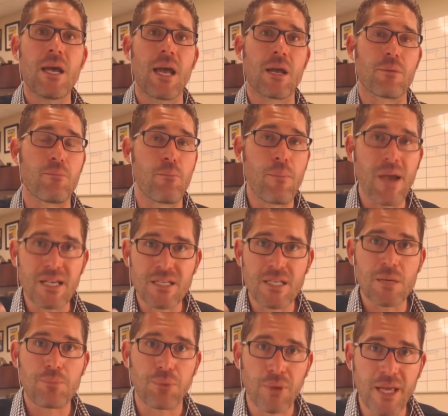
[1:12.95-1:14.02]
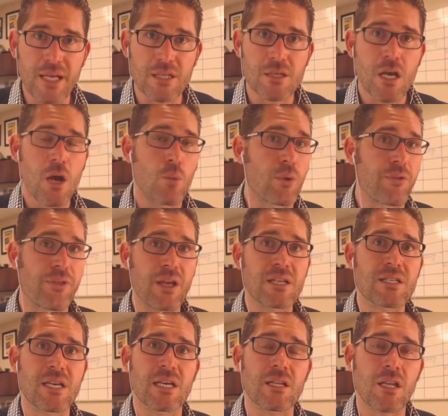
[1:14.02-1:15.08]
and messy place where
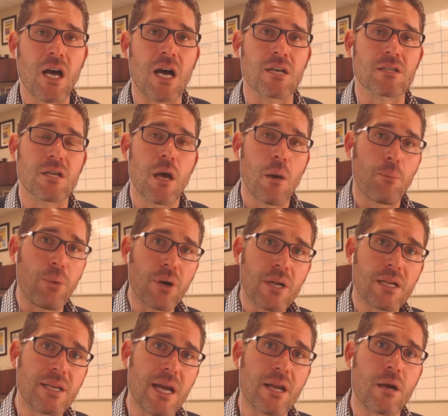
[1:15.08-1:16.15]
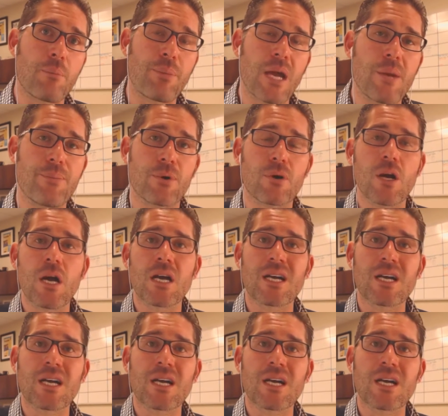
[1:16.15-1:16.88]
things get lost. Put it down on paper.